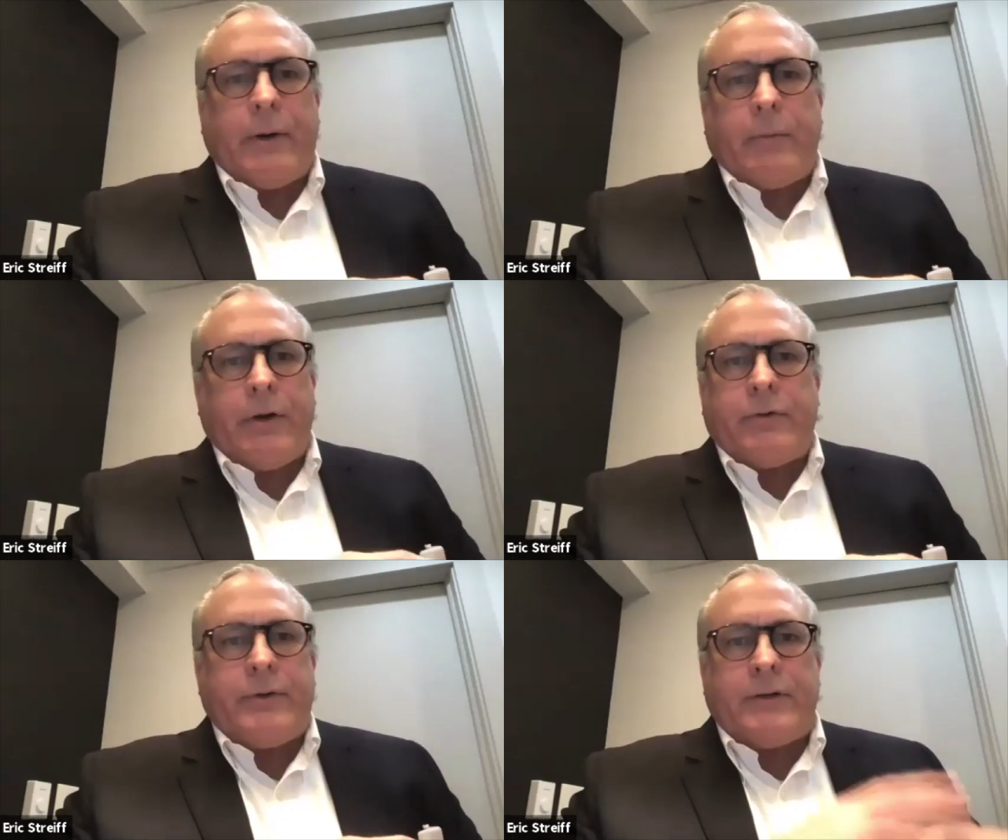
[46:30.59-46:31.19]
I
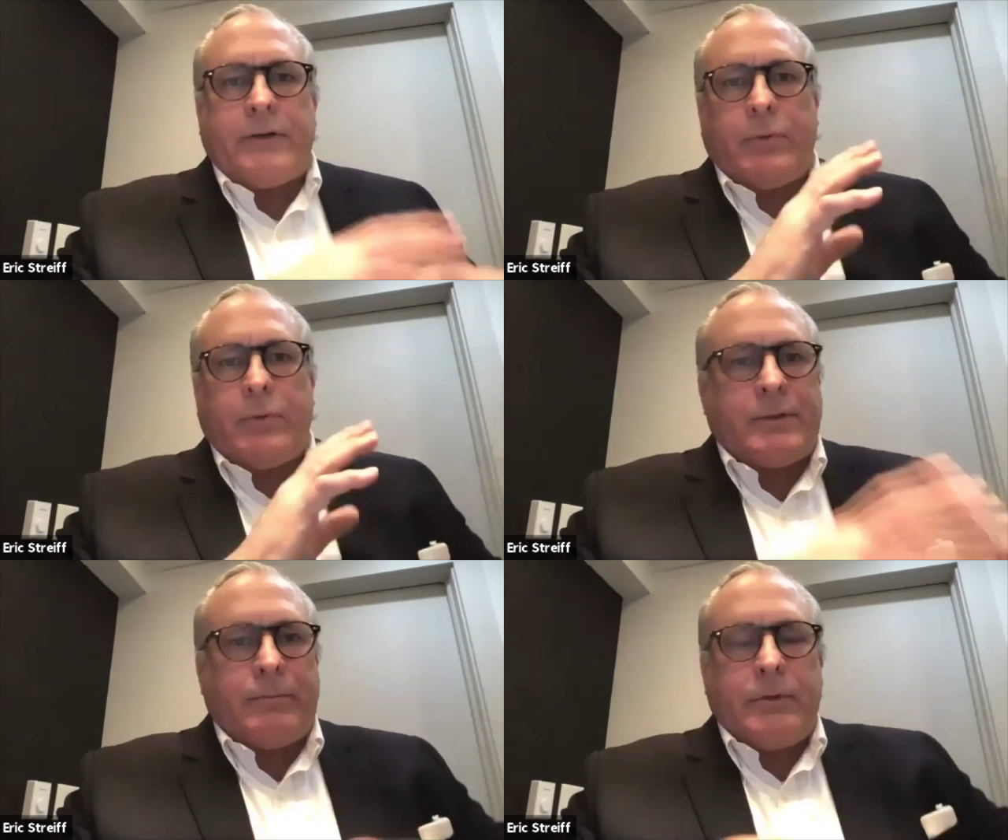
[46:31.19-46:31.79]
want to do 10
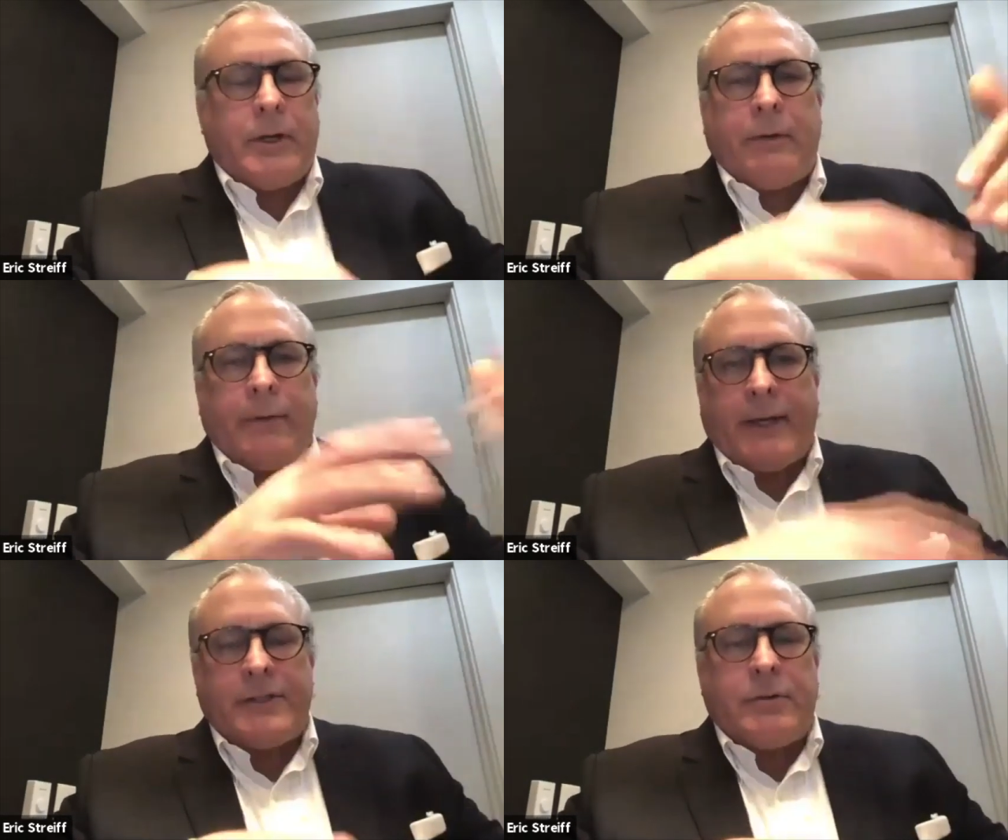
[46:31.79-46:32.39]
tweets to,
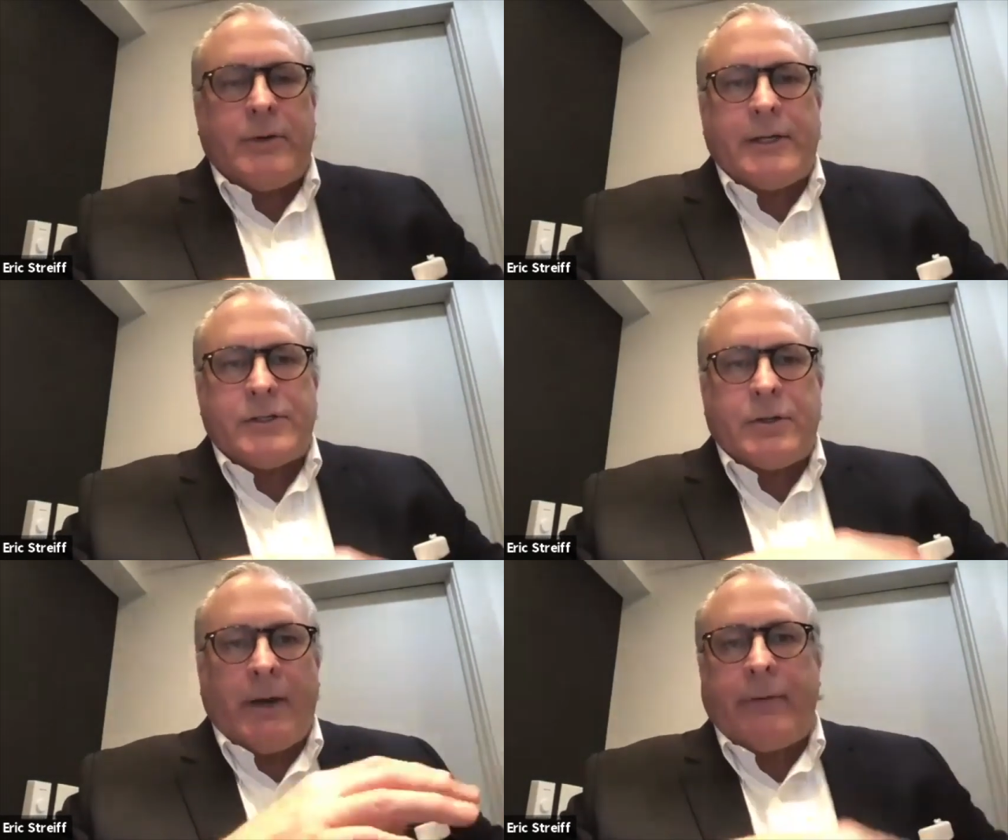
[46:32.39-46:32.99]
the next 2 days
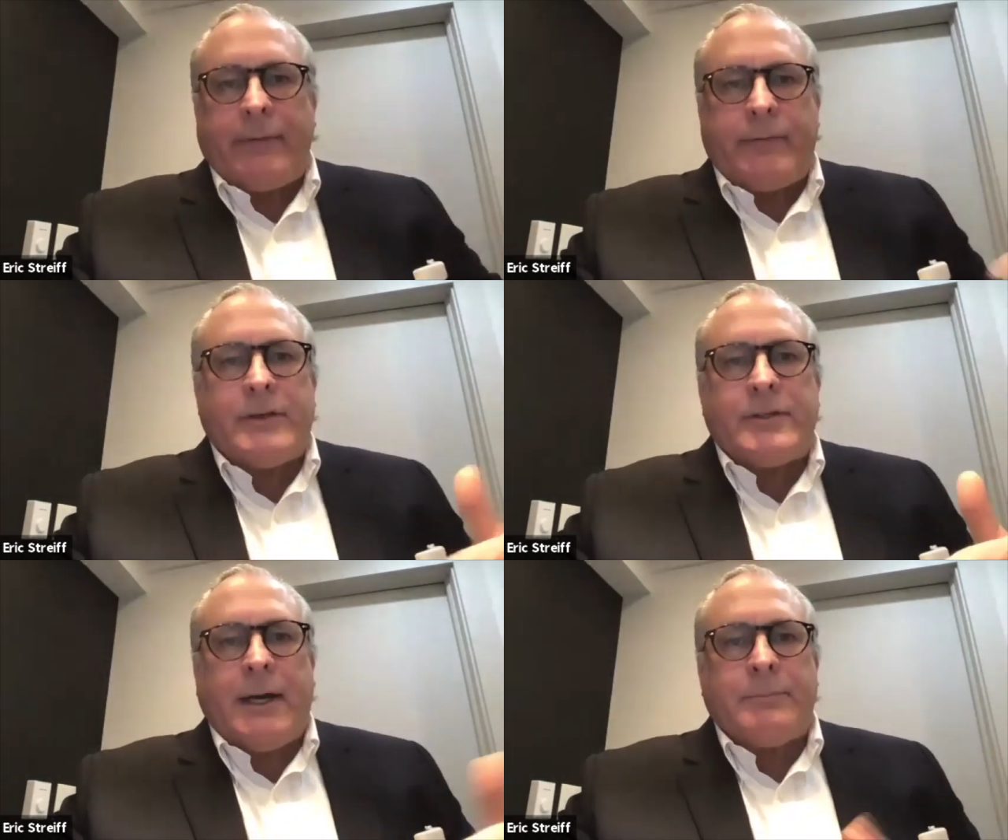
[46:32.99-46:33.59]
or whatever at these
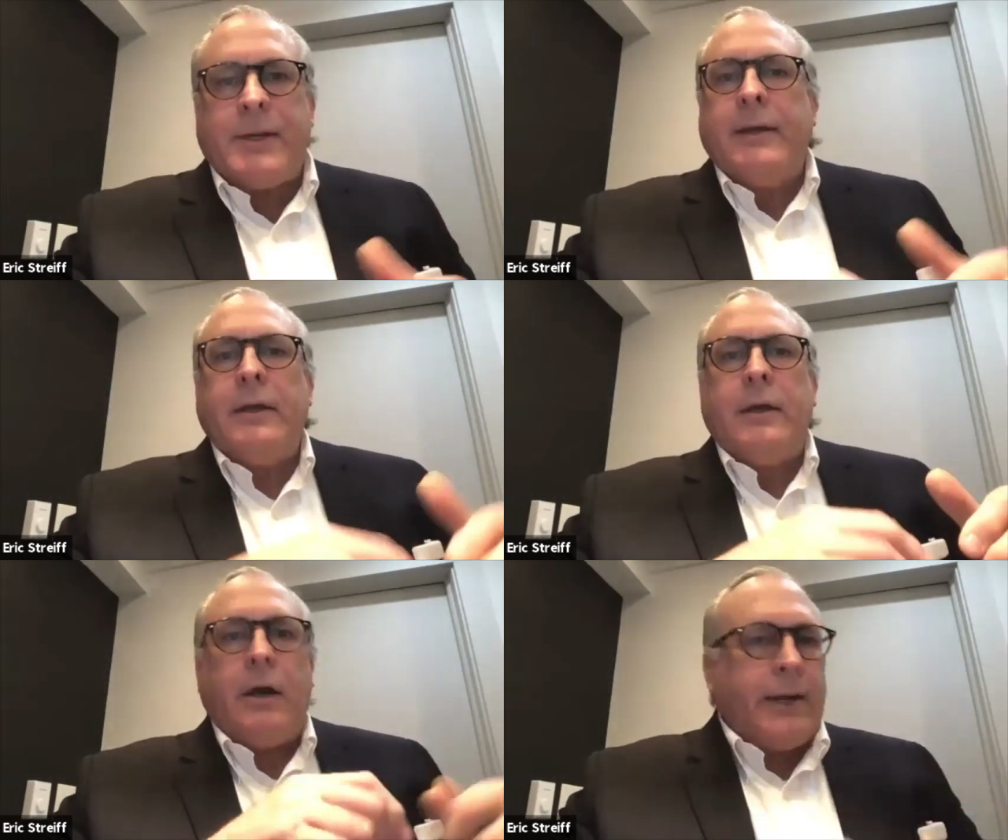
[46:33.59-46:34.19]
times.
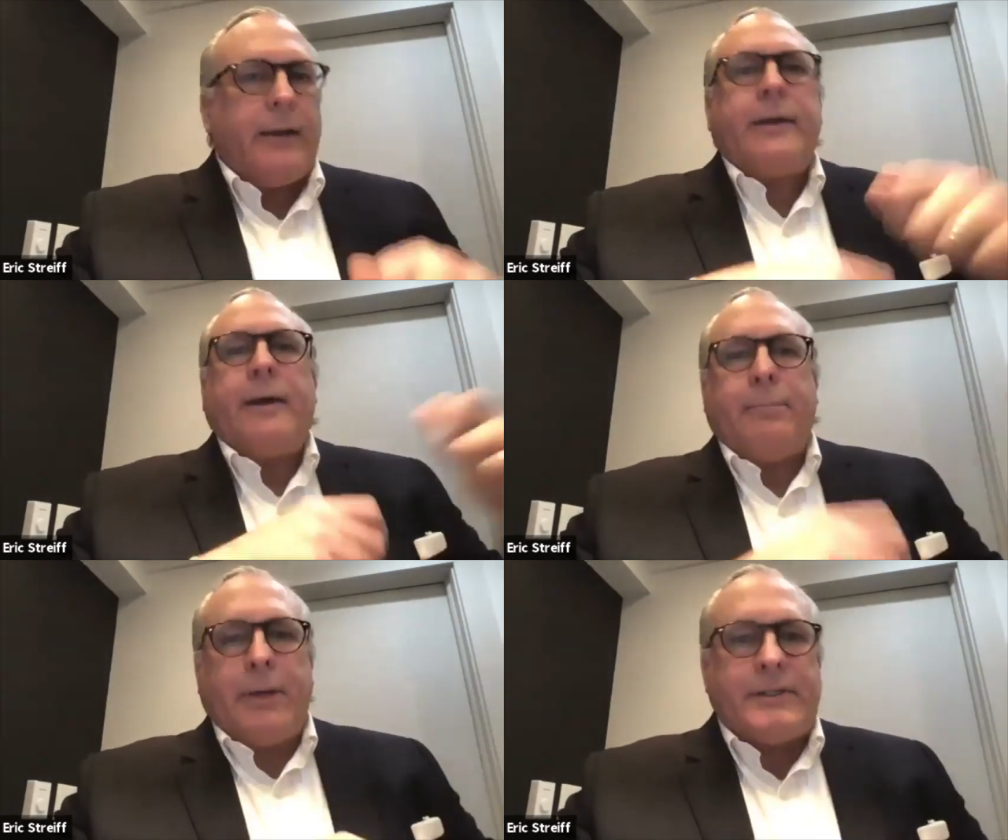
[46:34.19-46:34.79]
Okay,
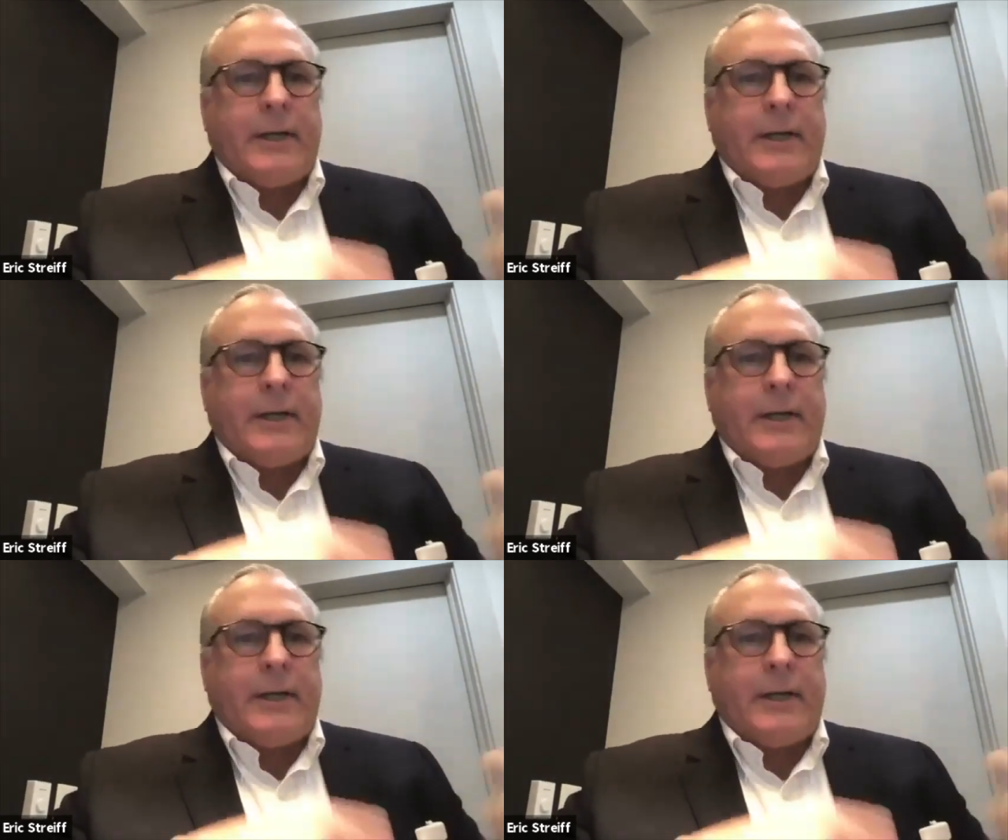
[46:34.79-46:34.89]
cut and paste there.